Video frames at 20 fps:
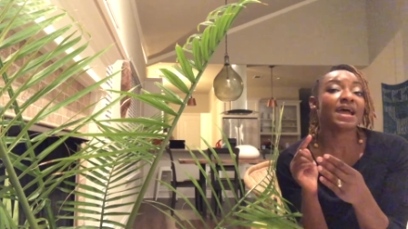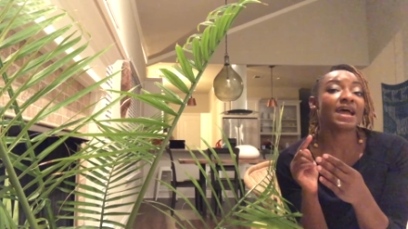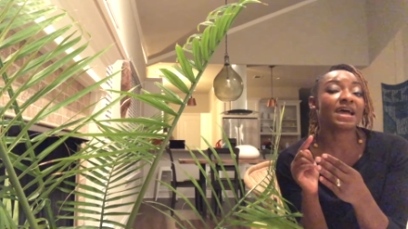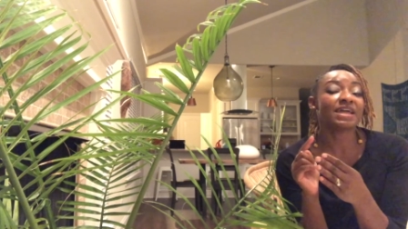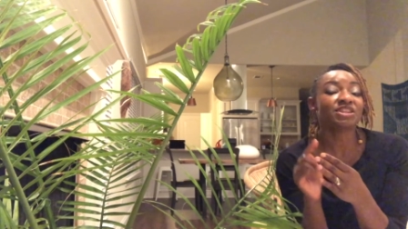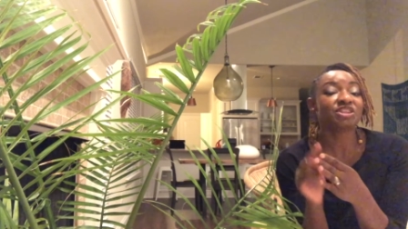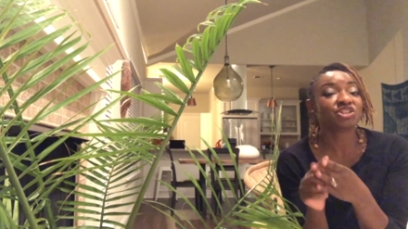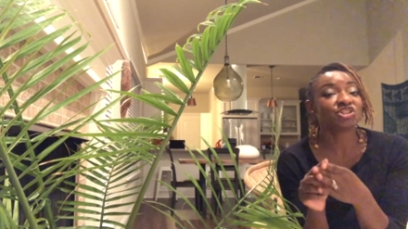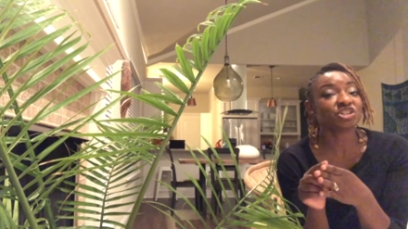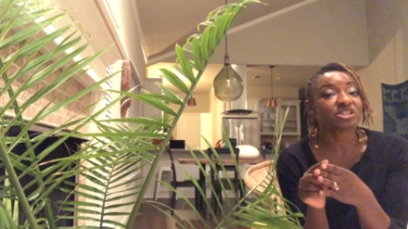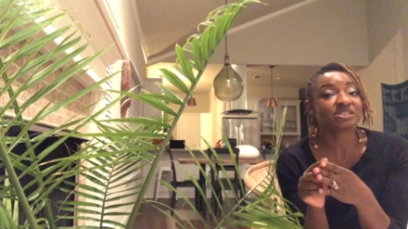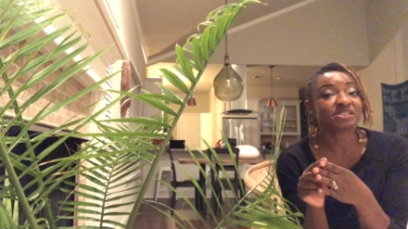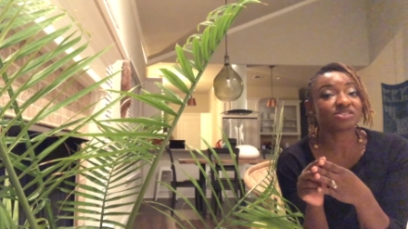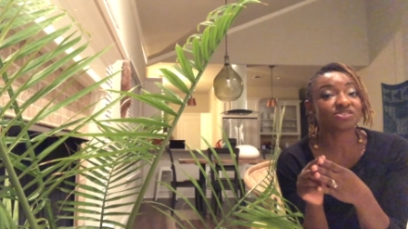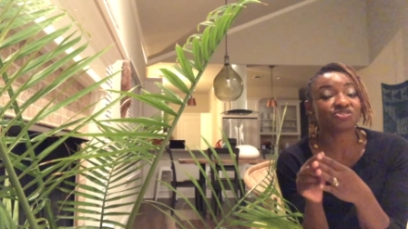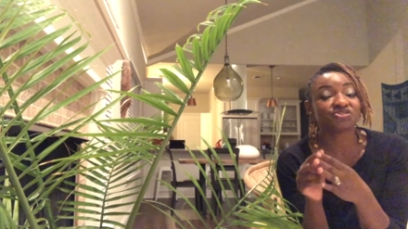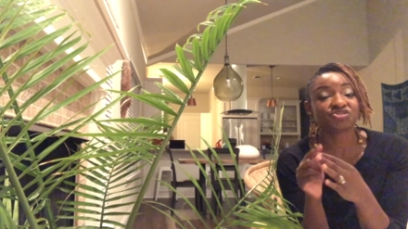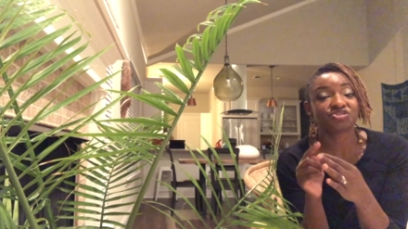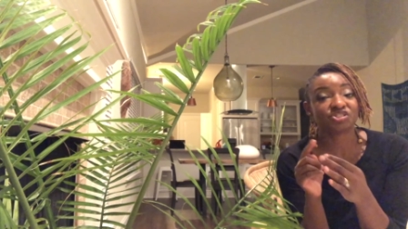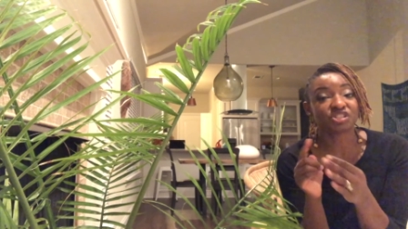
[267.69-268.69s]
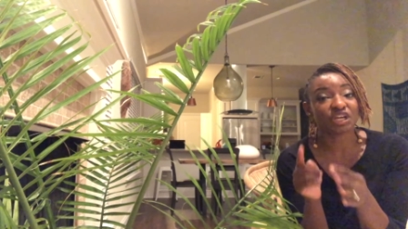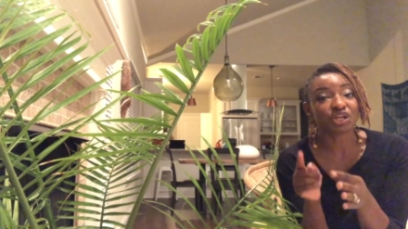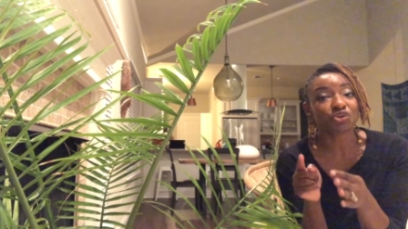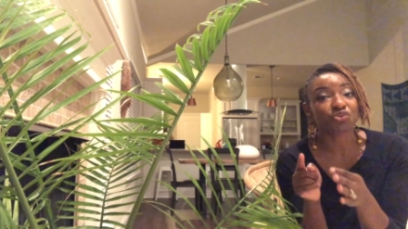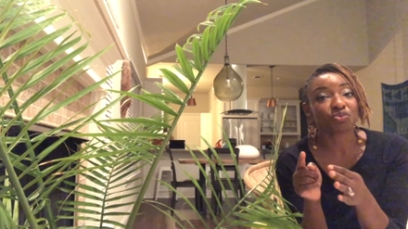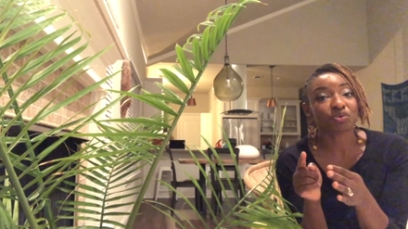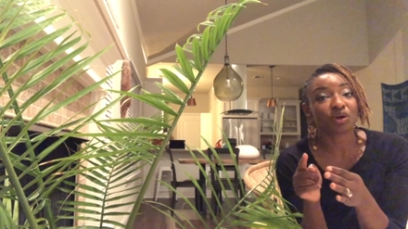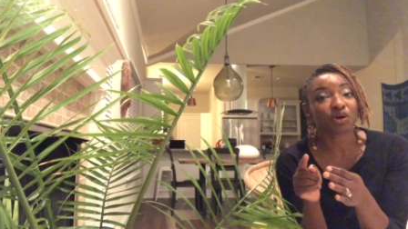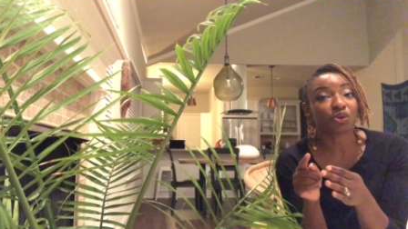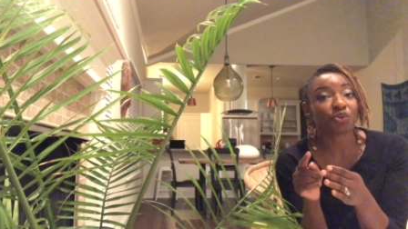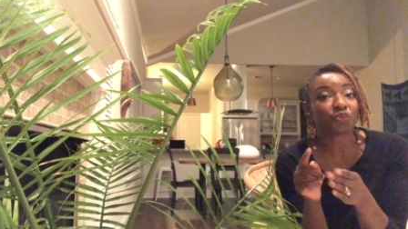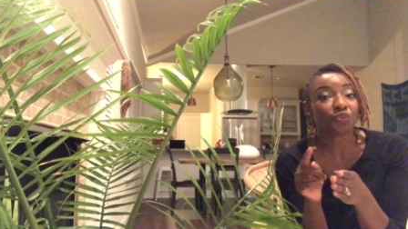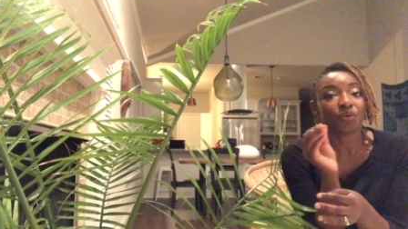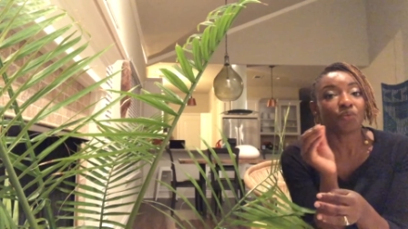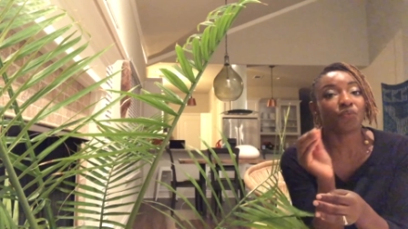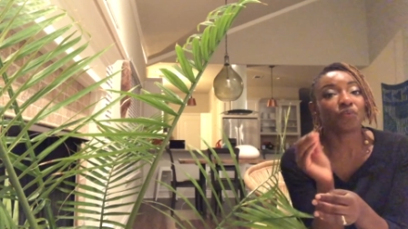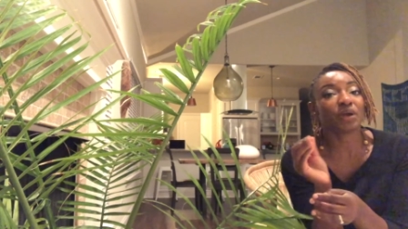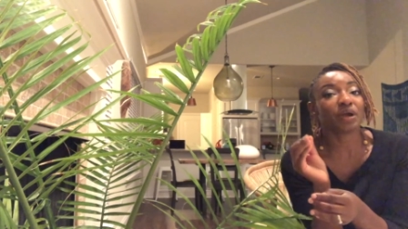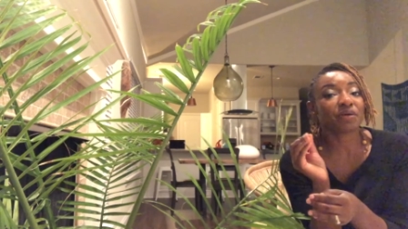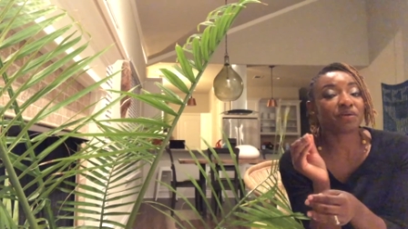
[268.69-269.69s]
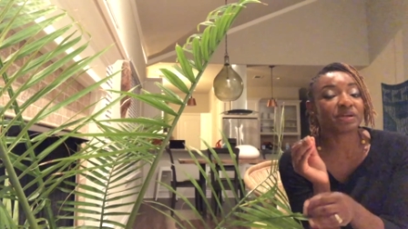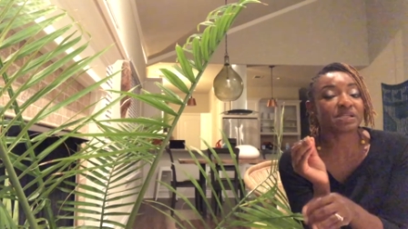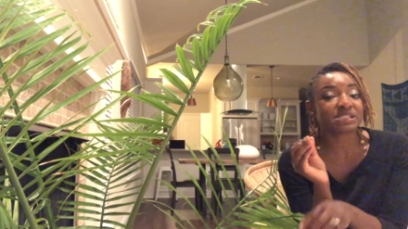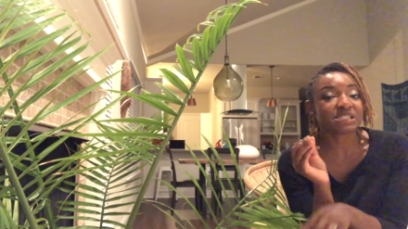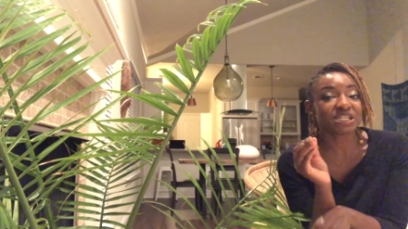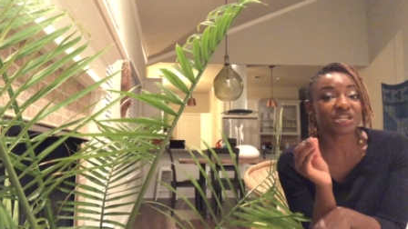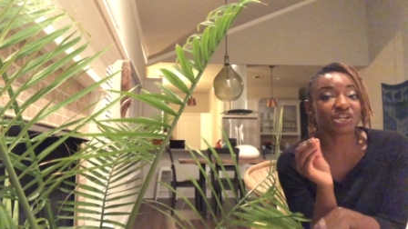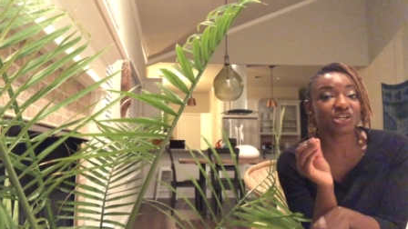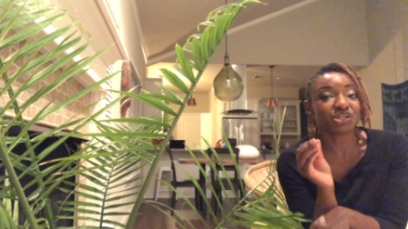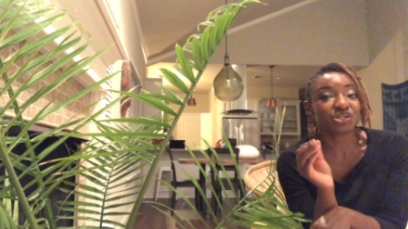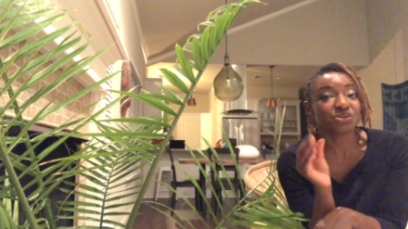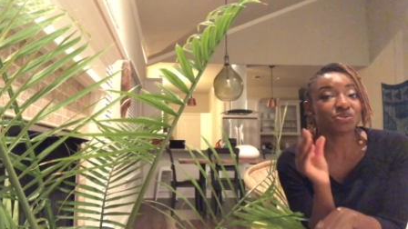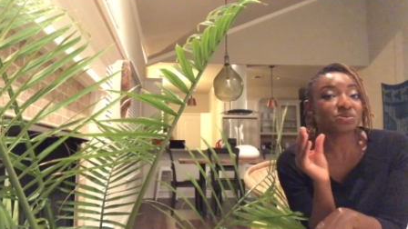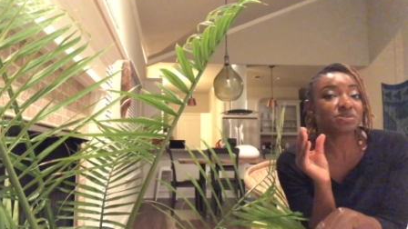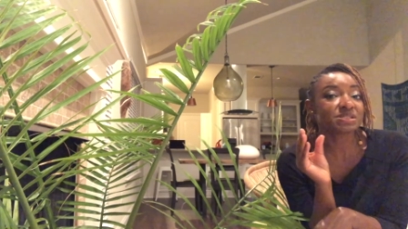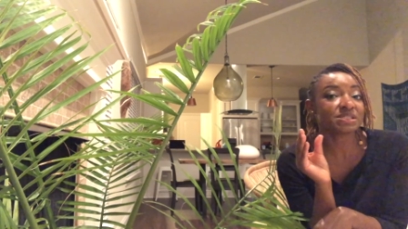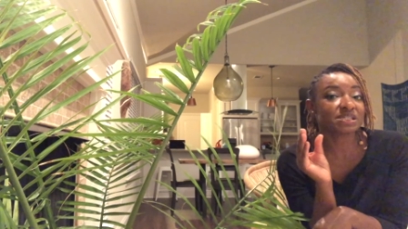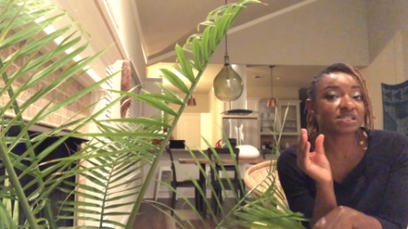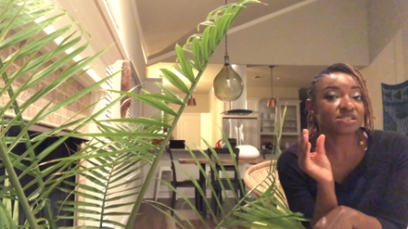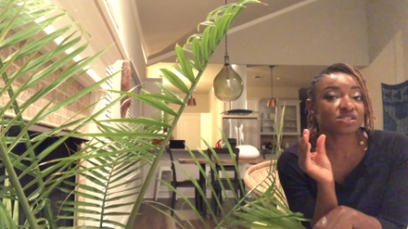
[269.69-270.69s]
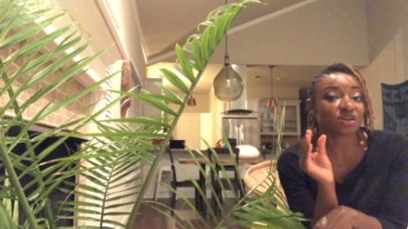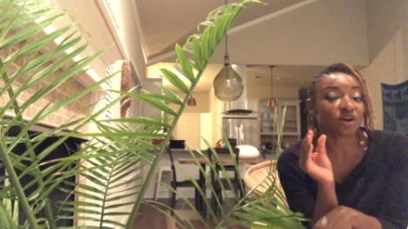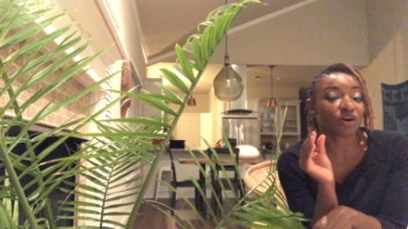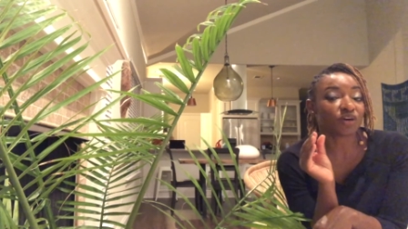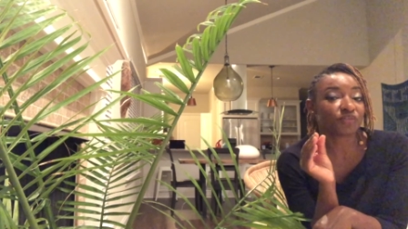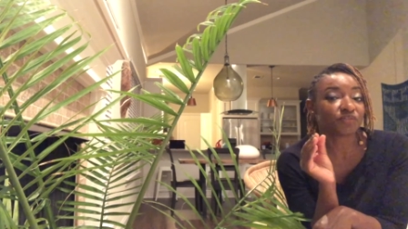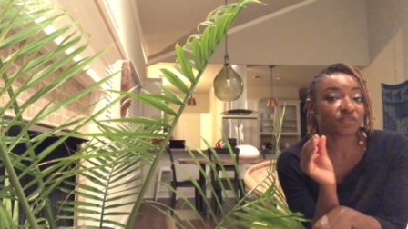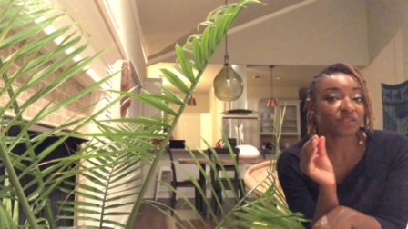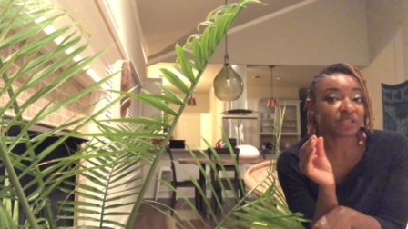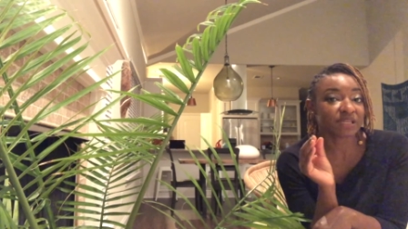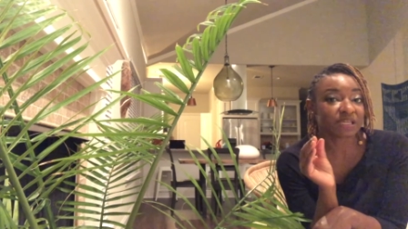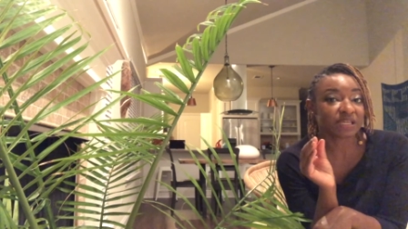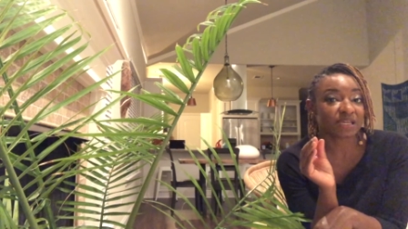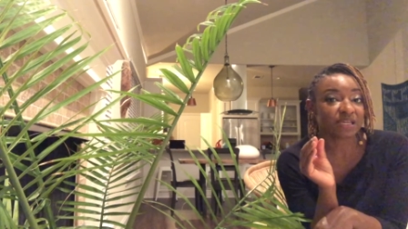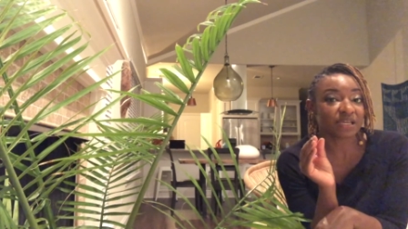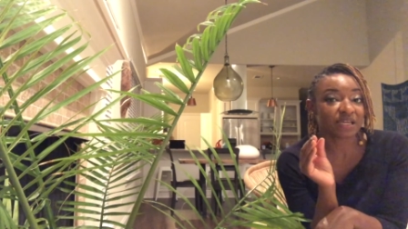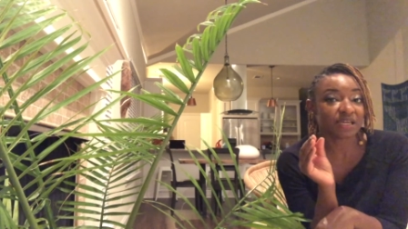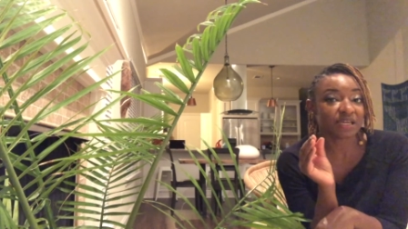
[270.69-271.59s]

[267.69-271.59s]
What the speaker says: and just general wear and tear uses of the